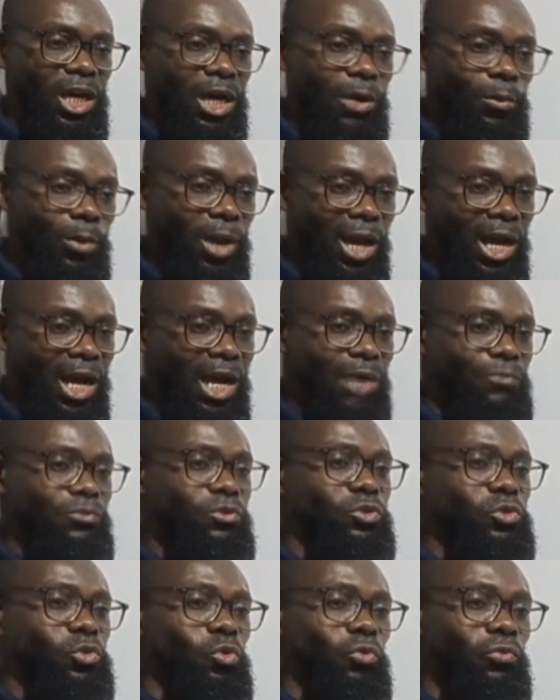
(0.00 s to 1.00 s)
we have
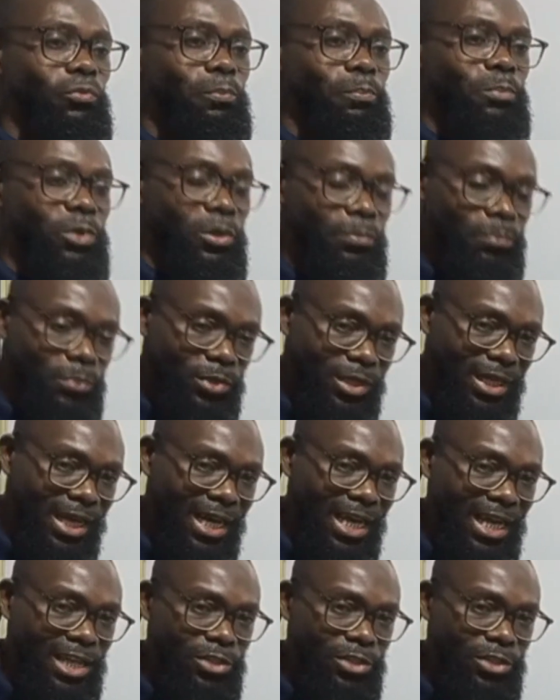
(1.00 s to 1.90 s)
to prepare